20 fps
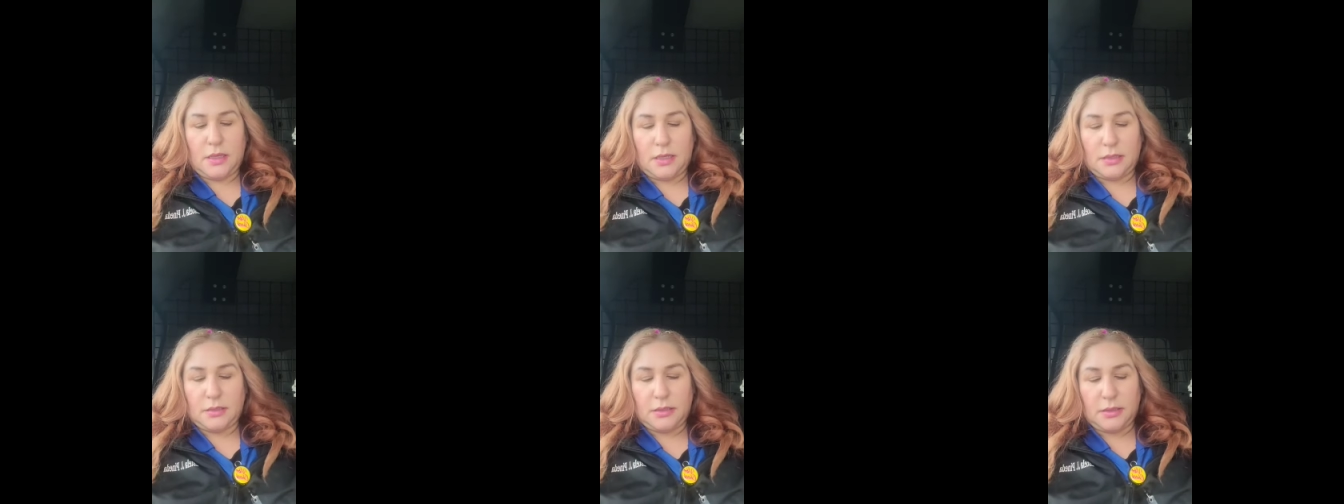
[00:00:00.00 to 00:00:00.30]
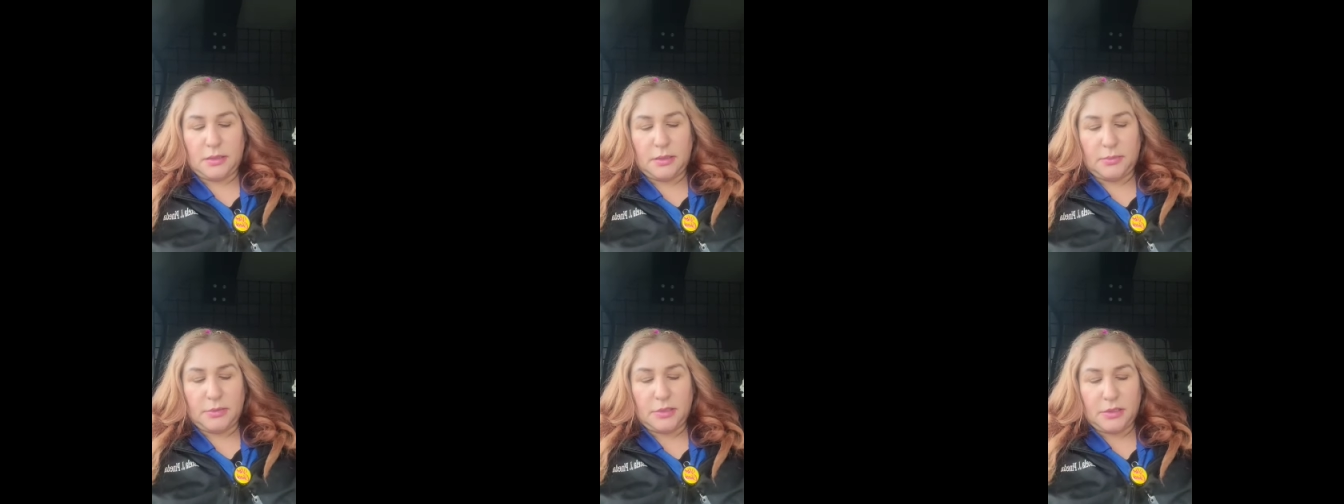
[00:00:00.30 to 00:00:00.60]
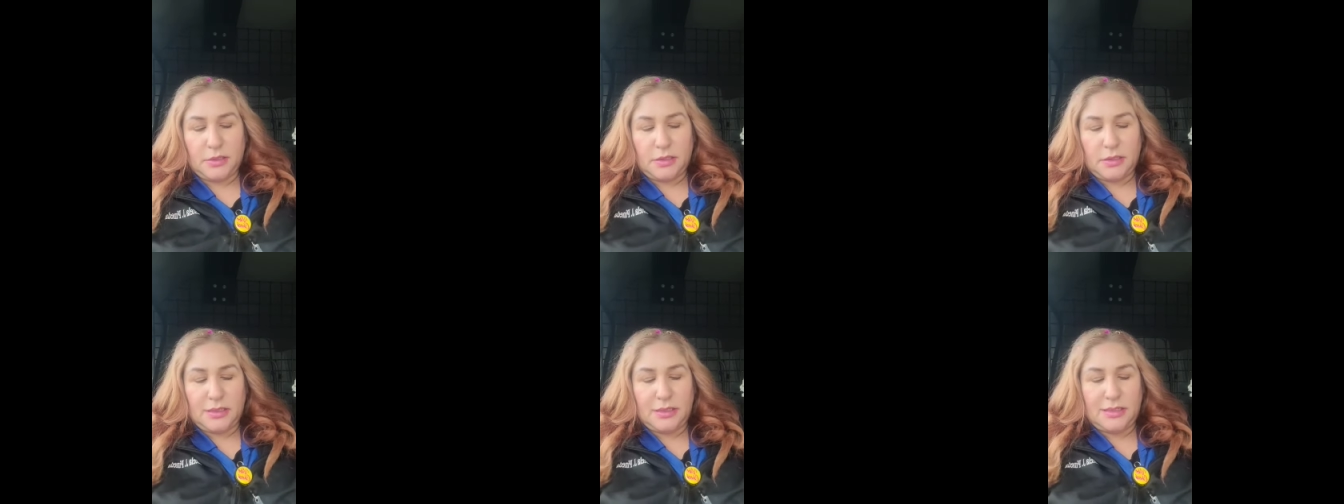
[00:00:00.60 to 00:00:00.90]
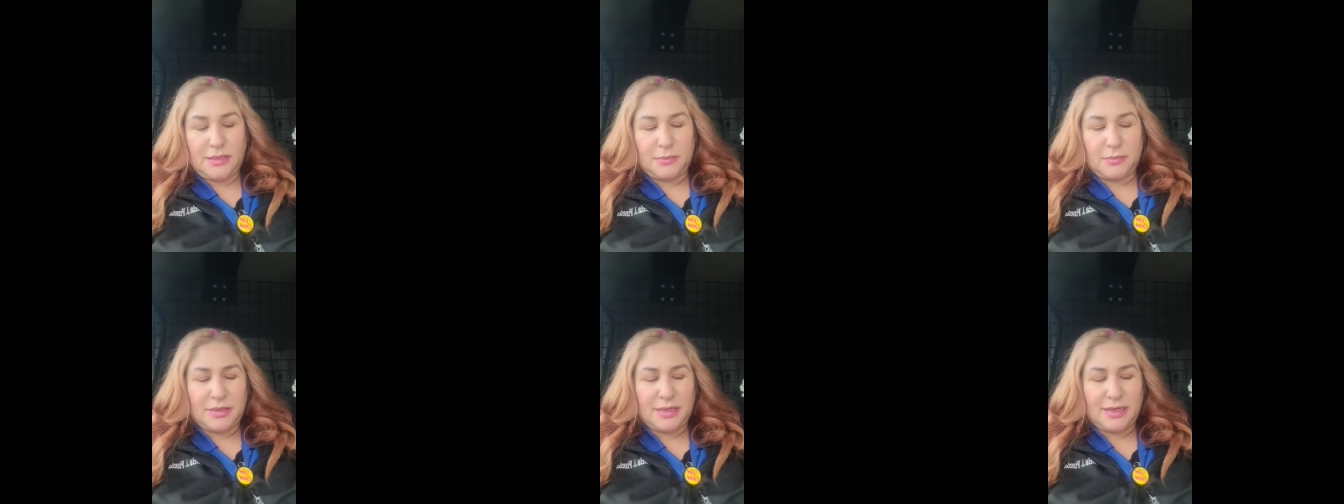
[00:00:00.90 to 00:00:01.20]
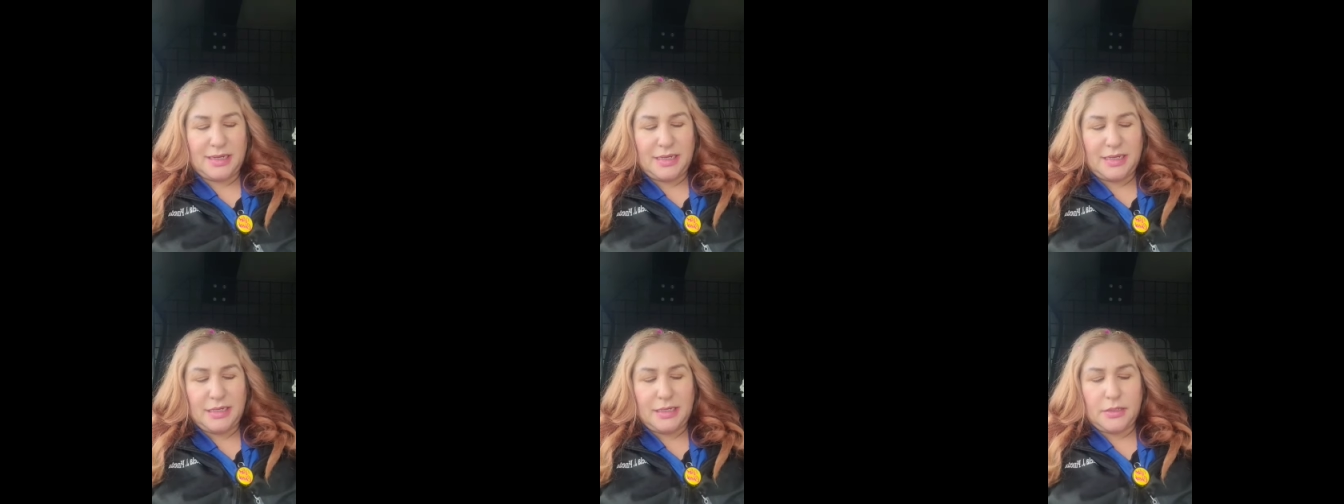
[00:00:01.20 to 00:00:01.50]
i think i'm gonna eat them
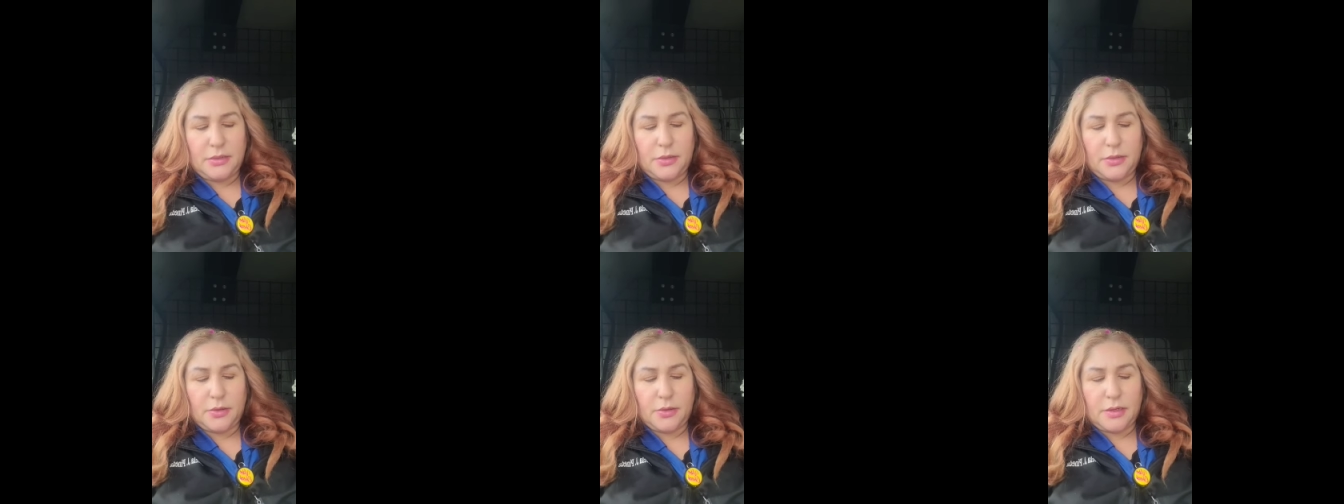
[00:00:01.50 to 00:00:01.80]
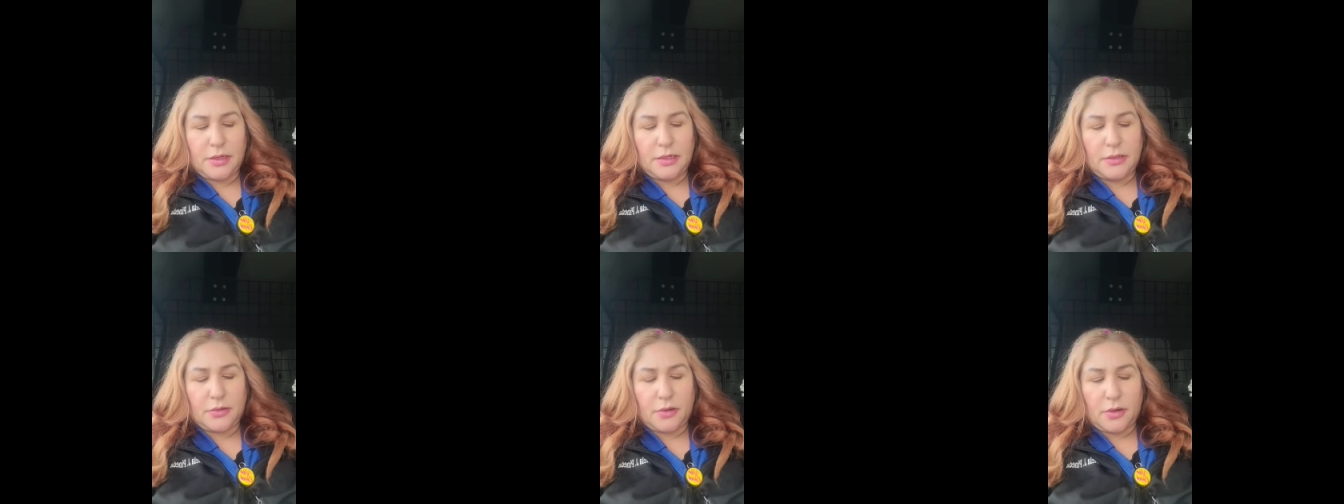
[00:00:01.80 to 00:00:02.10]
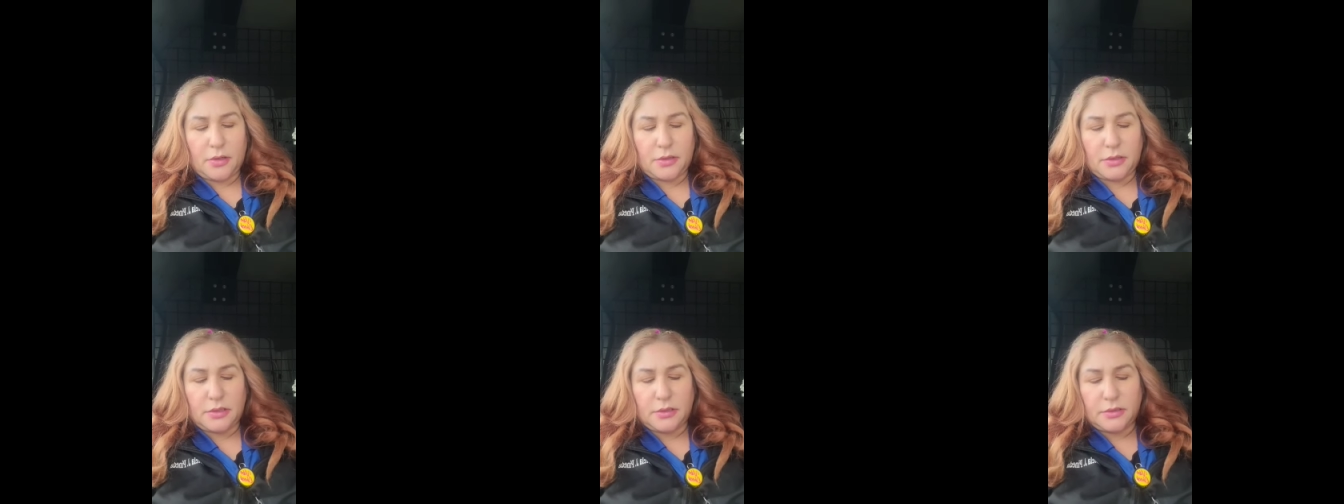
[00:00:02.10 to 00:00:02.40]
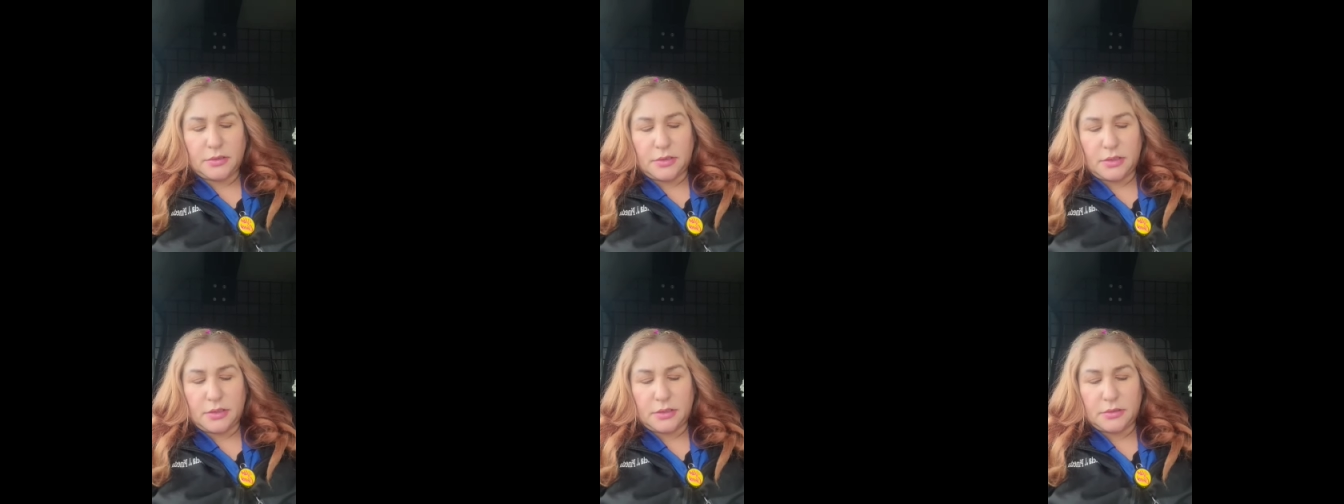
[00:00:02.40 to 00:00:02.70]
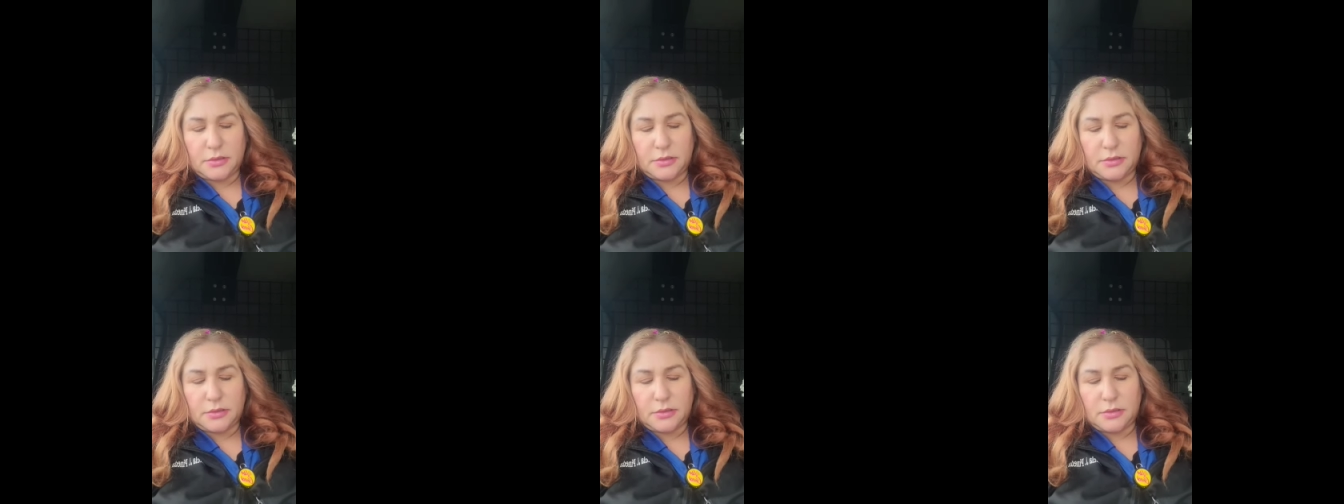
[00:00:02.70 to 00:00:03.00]
later later on,
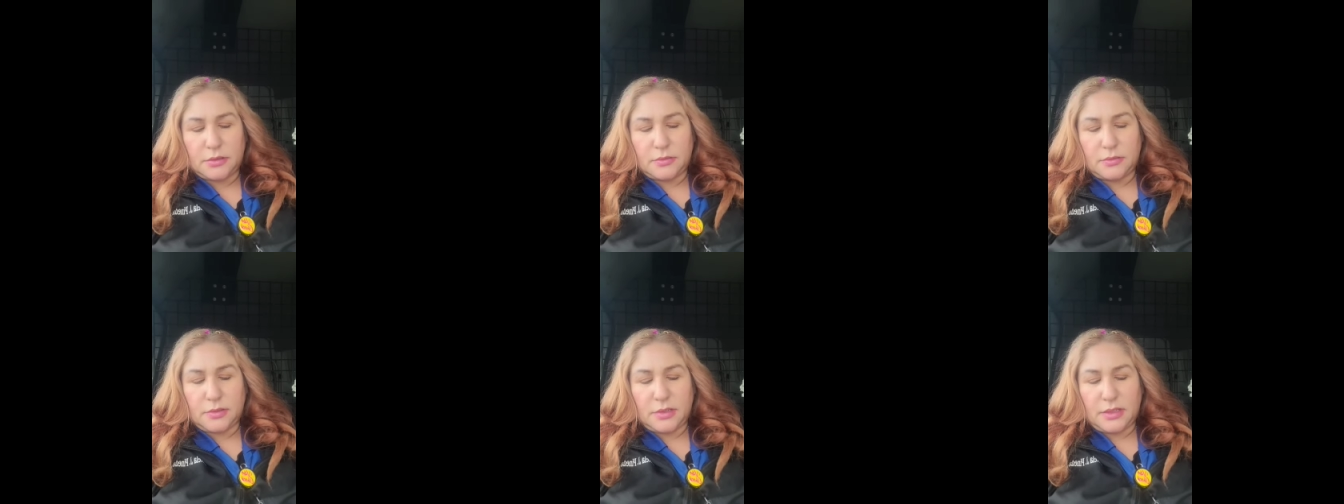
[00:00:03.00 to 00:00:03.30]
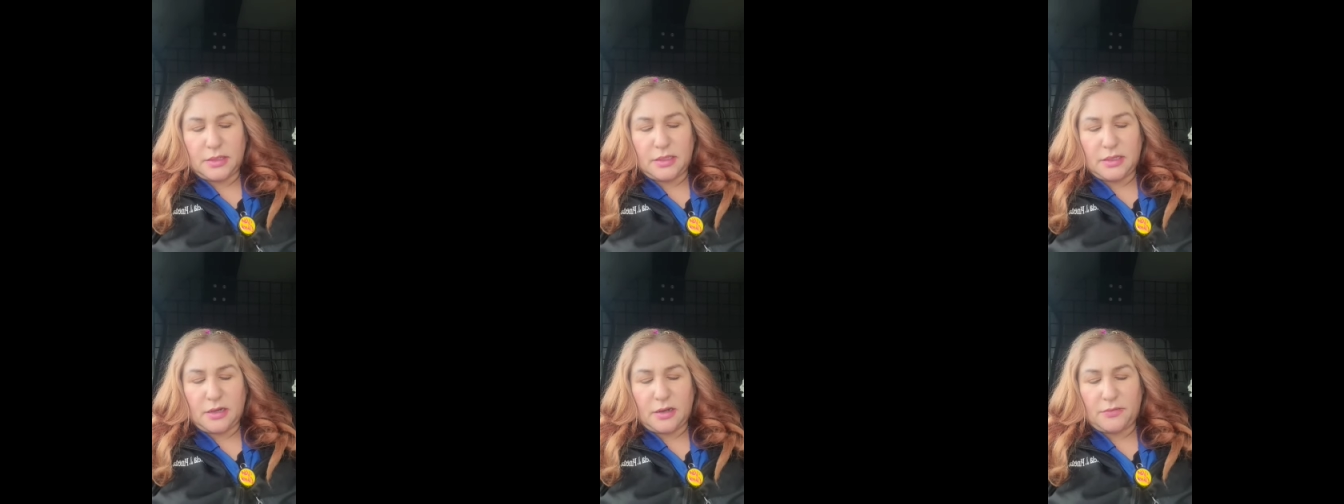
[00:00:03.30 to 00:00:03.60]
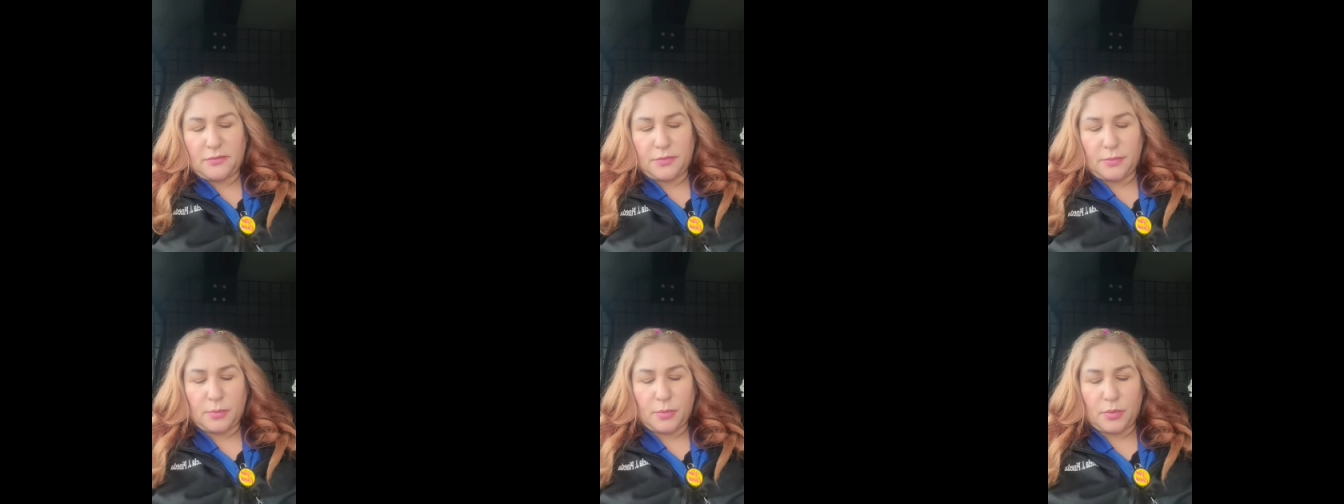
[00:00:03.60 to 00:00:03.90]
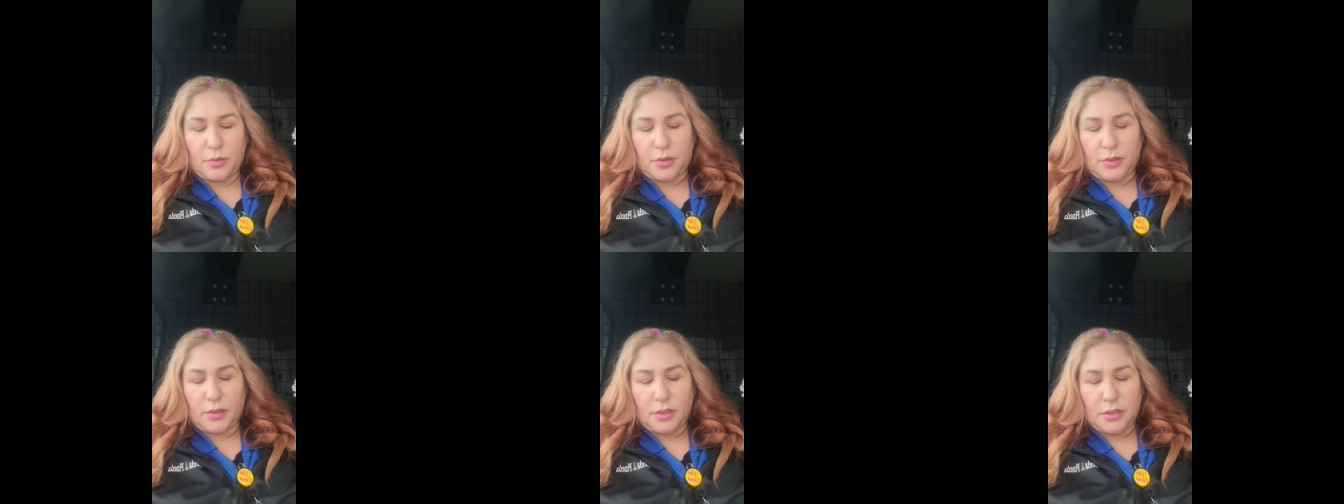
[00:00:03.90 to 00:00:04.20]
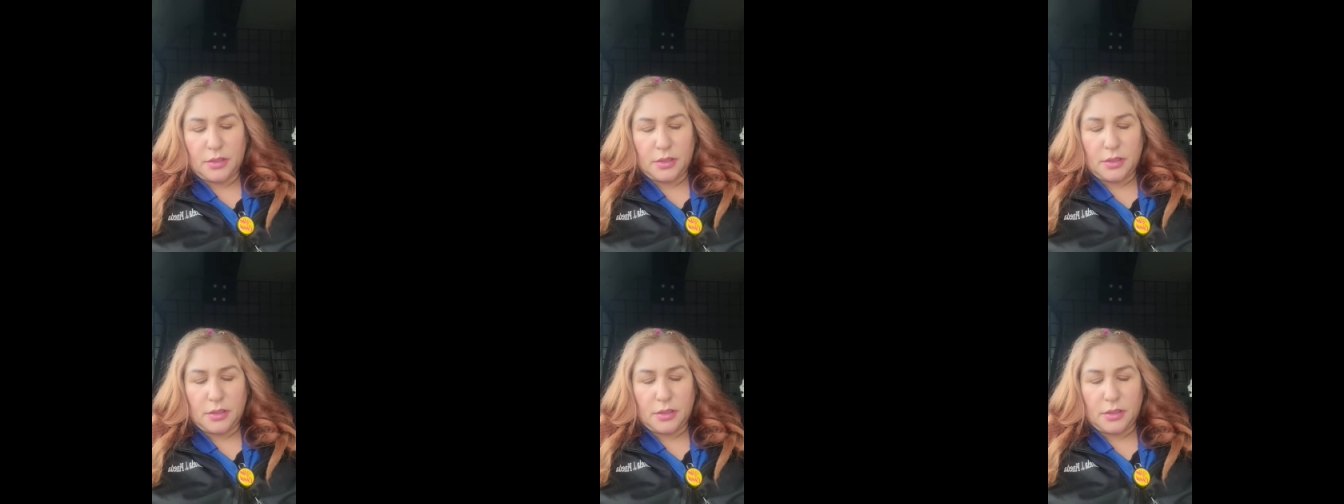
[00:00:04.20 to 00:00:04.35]
on when i get out from work